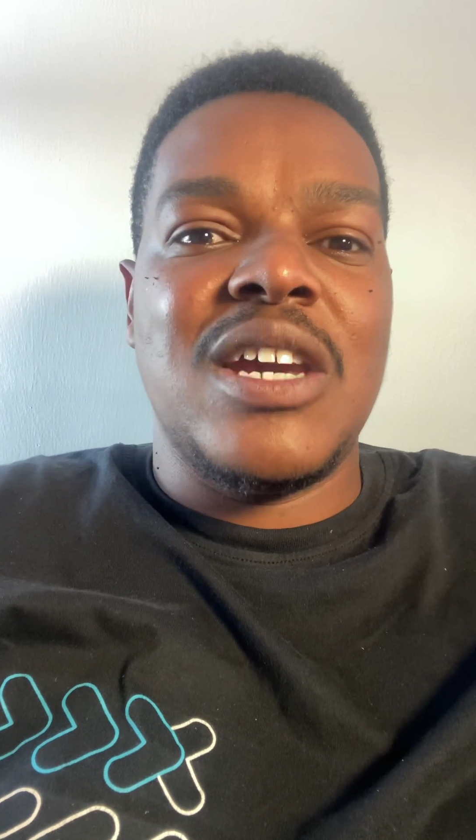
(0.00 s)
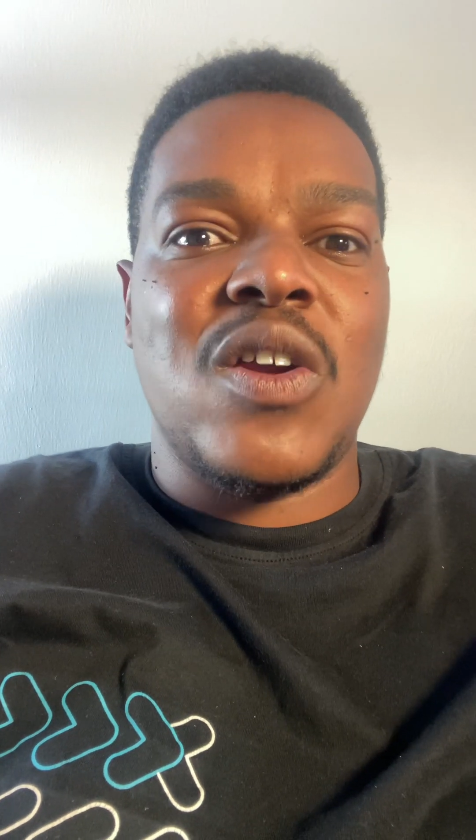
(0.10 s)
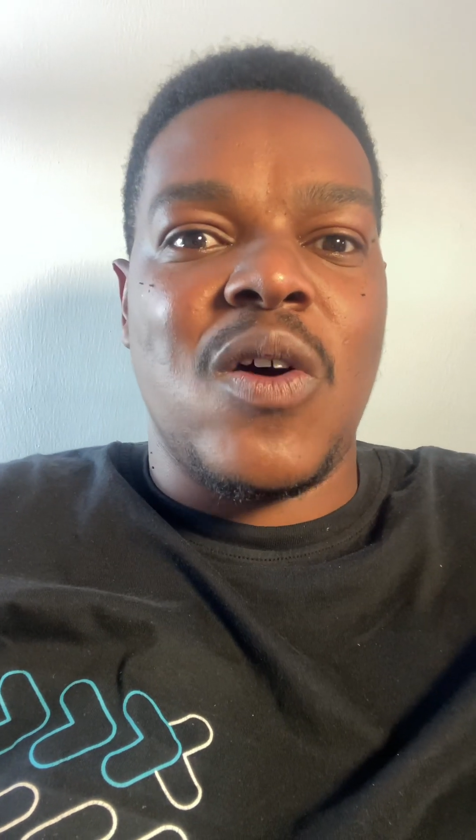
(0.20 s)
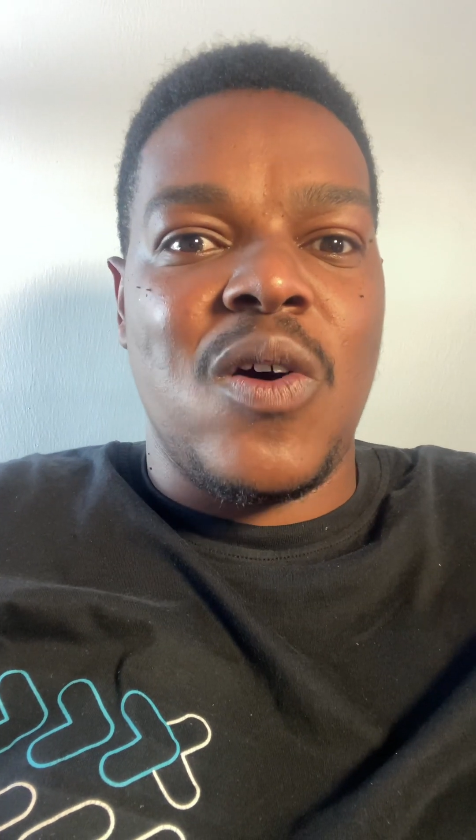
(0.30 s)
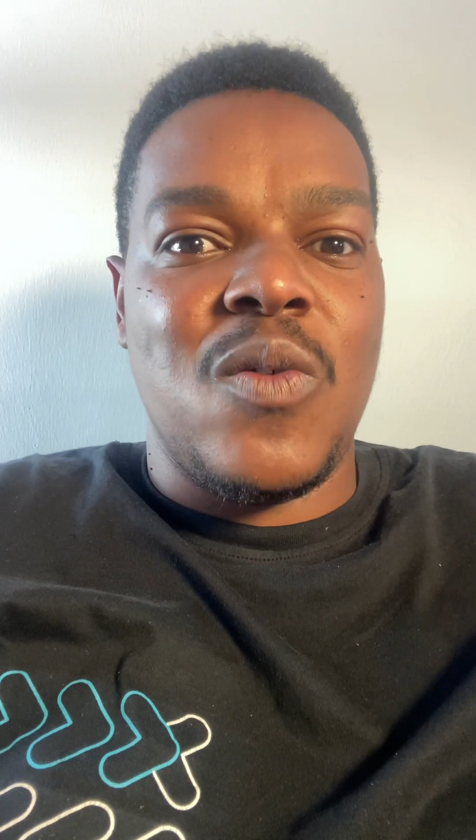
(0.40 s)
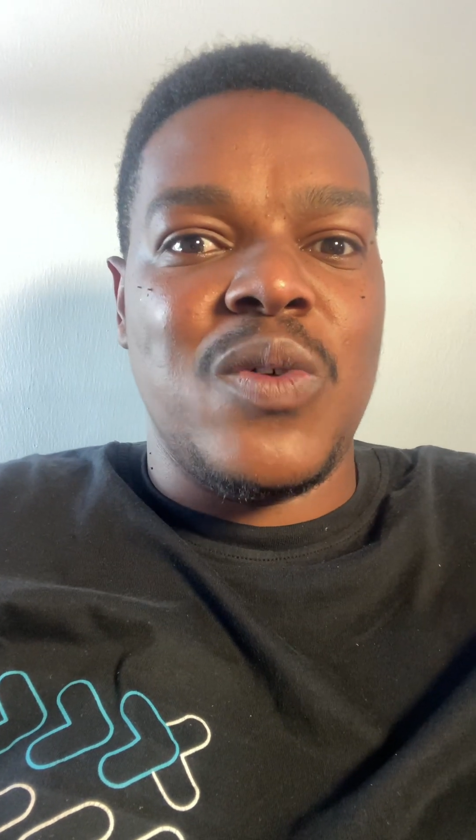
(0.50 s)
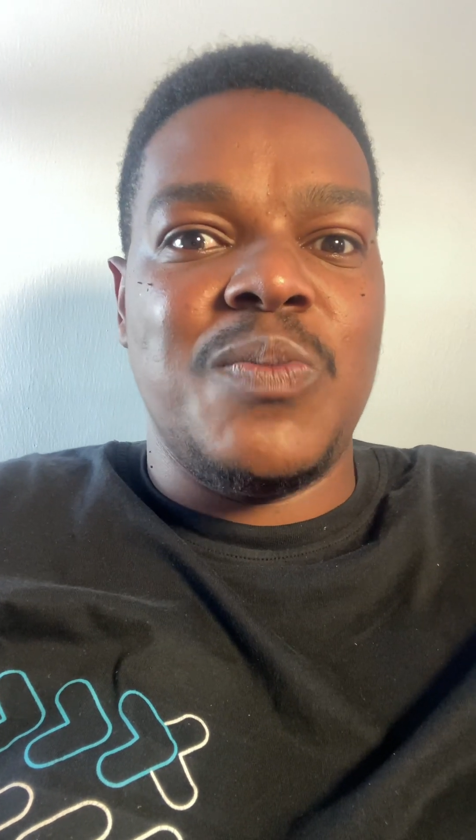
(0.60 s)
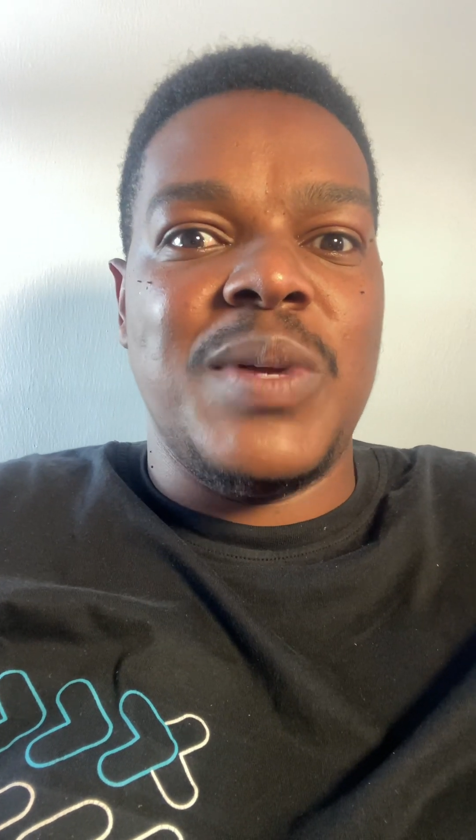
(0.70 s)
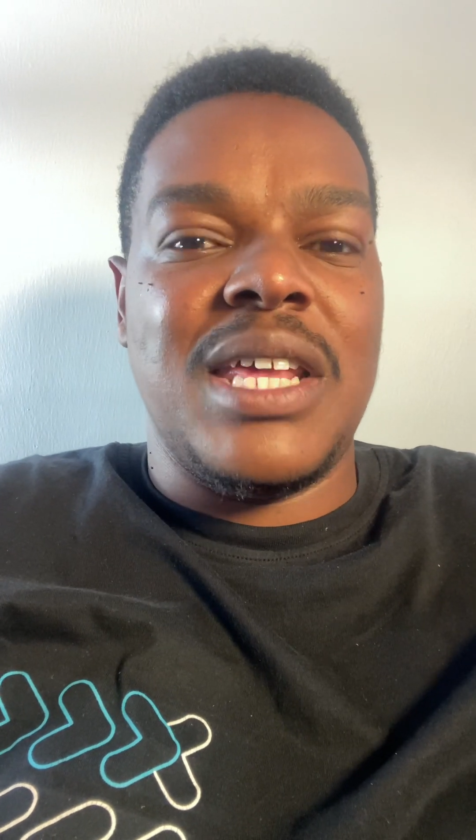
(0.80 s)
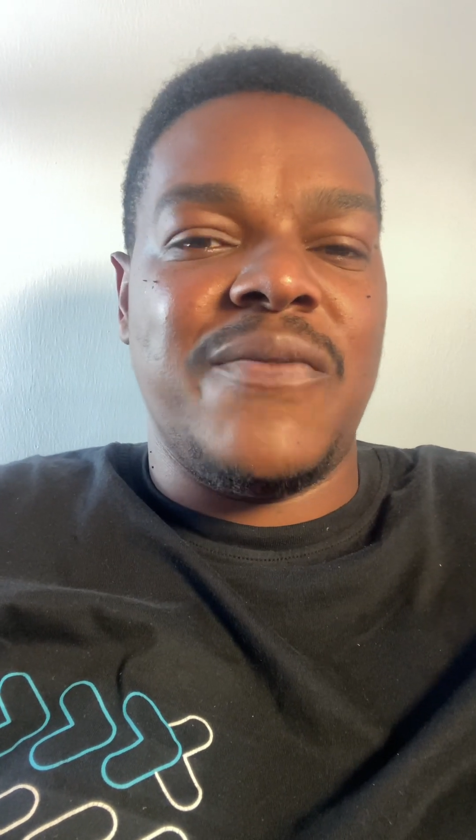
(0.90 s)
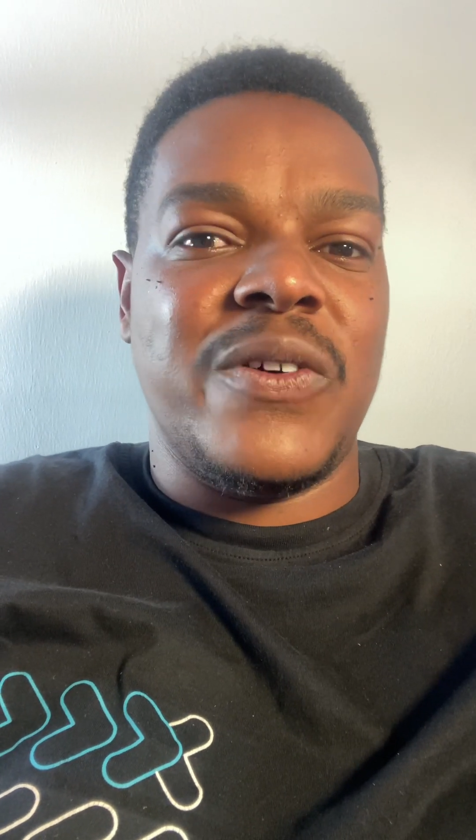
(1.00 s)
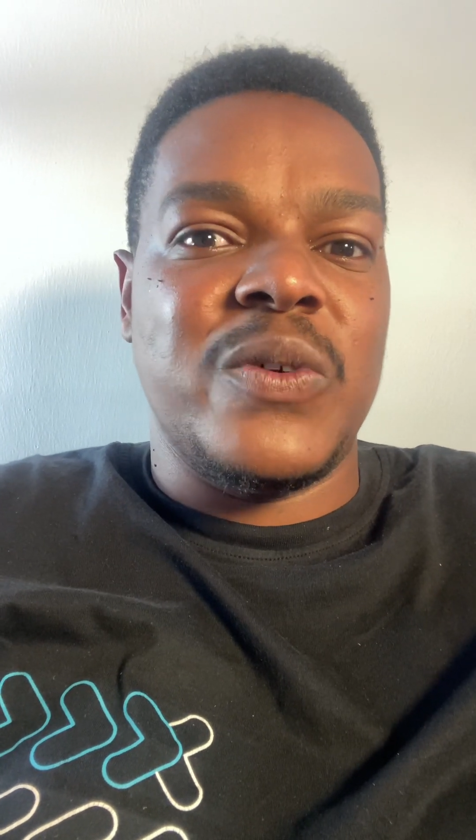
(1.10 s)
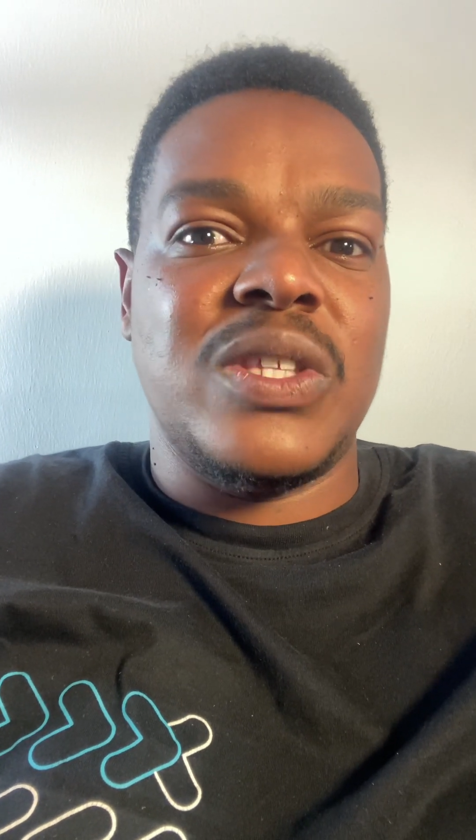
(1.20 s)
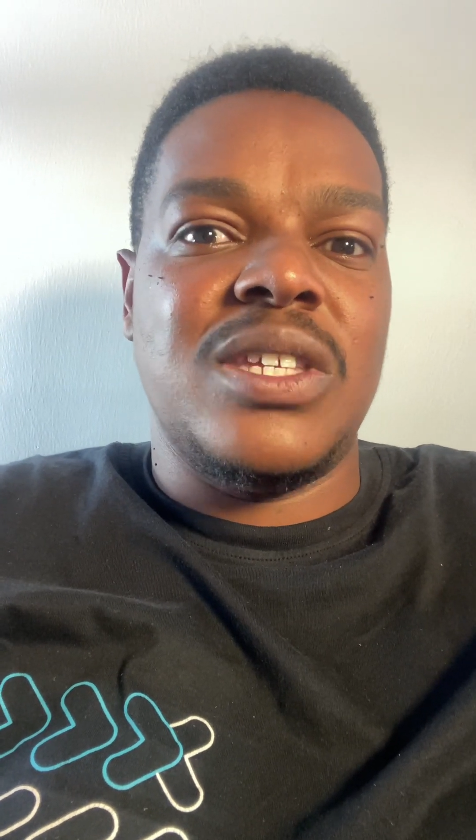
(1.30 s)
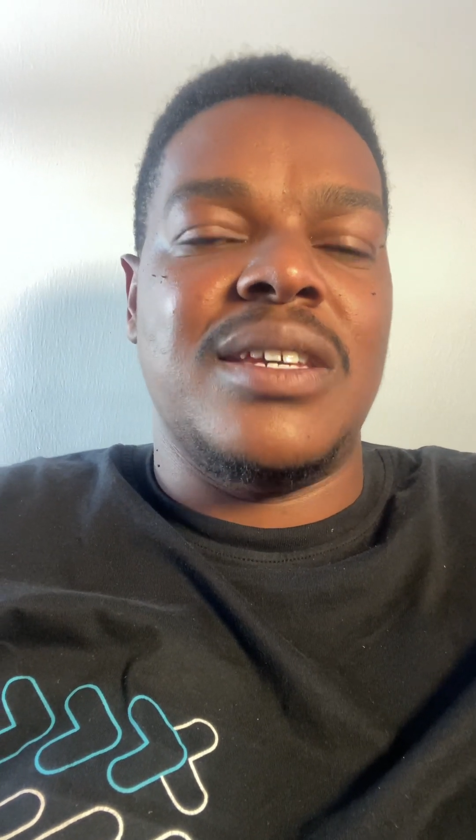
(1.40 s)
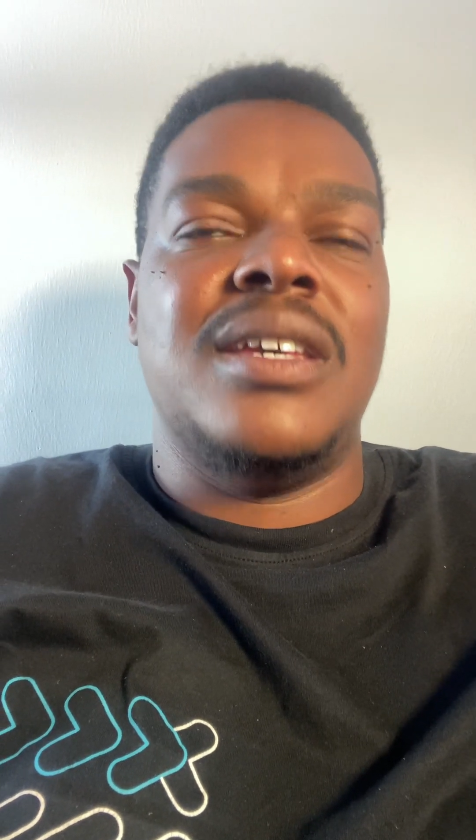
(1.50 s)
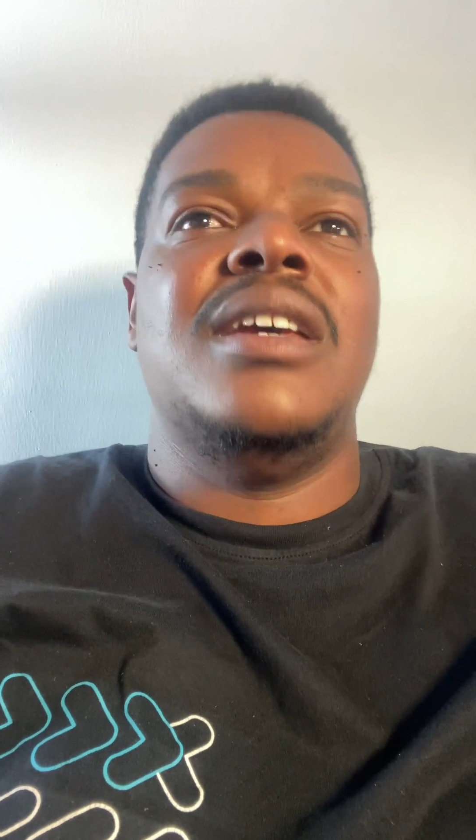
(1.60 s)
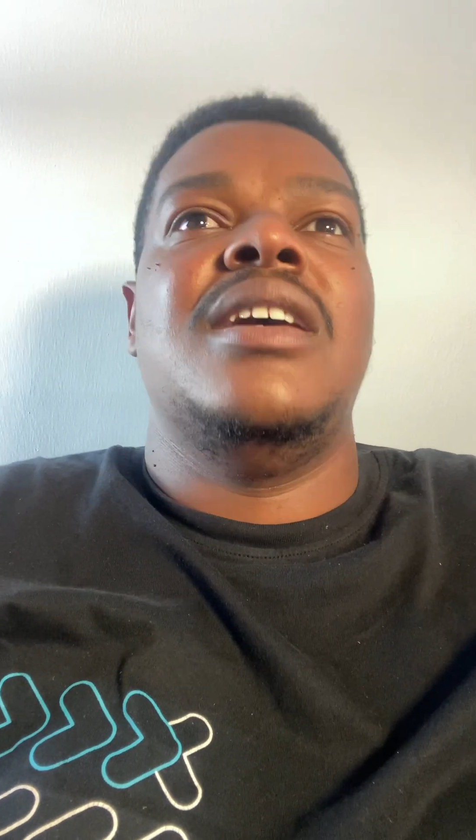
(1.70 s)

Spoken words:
wrong with believing Guti.